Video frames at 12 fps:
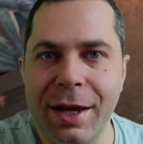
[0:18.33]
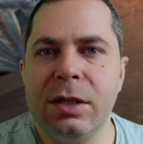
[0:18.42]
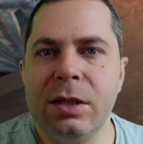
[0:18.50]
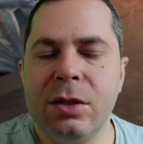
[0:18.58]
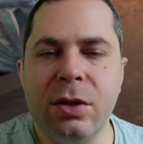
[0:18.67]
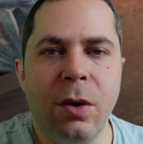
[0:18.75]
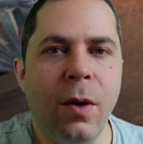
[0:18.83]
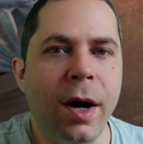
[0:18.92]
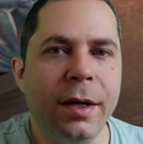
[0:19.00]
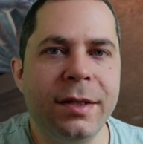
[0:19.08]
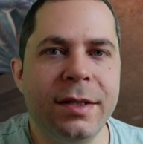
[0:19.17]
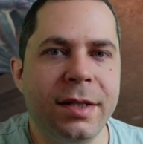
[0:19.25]
So I
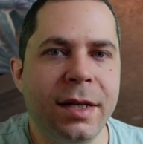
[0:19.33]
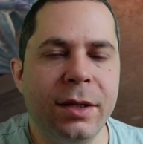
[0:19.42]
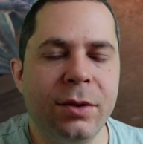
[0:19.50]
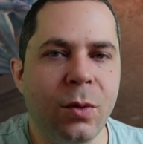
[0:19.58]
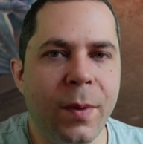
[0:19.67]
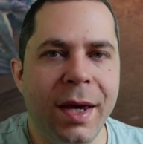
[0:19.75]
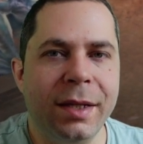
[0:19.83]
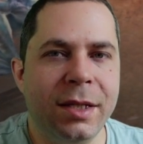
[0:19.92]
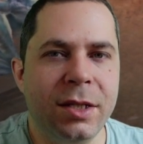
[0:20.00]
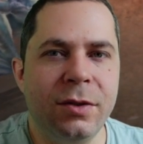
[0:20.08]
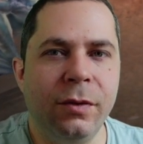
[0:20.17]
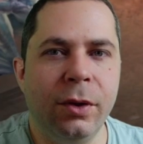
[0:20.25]
decided to make
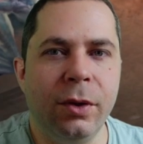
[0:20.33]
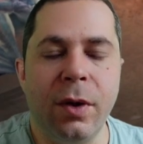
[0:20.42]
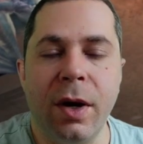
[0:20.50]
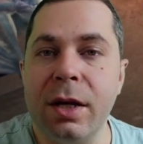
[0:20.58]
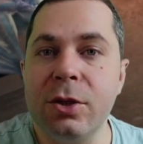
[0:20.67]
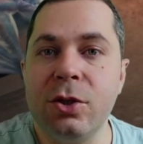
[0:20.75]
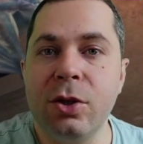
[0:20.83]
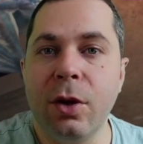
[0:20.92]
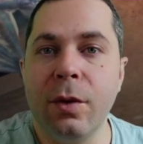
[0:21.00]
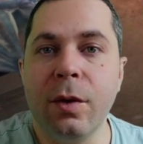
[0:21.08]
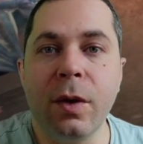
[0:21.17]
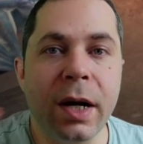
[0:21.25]
this video and show
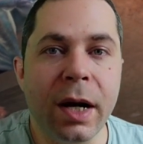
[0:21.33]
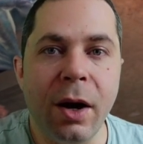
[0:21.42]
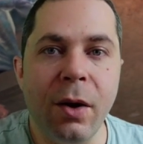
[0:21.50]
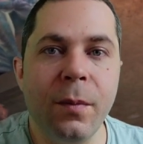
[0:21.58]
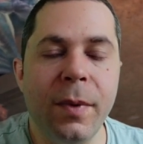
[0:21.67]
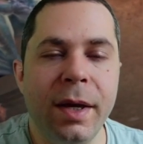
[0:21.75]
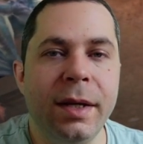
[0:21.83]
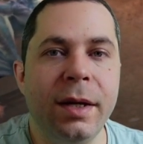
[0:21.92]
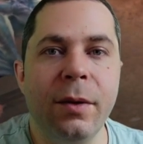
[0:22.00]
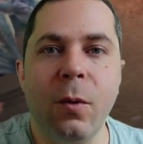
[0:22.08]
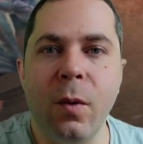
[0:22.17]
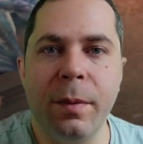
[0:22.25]
you how many
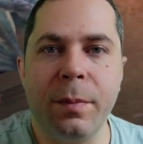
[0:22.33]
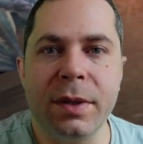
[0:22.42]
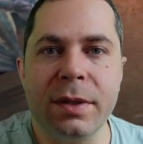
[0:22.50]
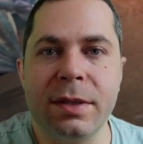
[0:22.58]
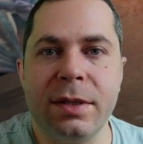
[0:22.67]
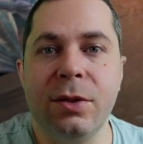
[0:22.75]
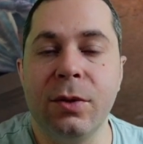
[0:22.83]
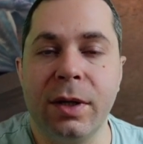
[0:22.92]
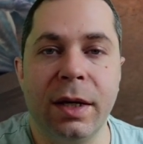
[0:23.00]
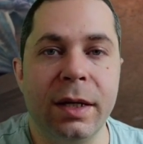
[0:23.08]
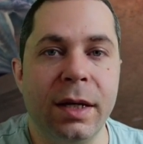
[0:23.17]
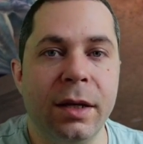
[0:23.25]
weapons you
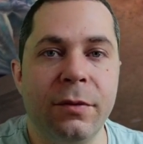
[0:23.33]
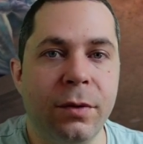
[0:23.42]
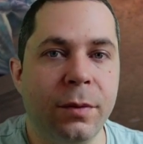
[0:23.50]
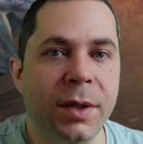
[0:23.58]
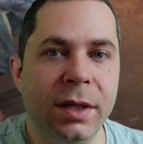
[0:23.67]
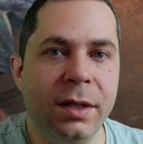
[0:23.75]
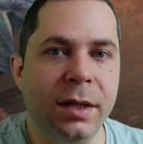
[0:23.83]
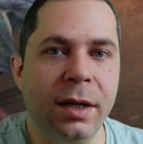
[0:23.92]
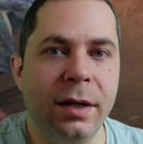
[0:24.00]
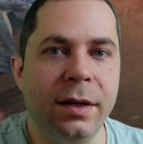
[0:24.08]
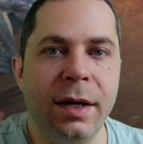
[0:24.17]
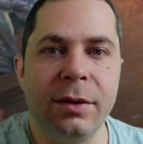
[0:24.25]
can get from the
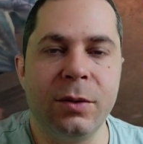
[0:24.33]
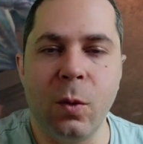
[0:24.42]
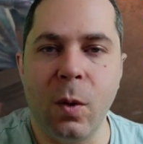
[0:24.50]
GR-1.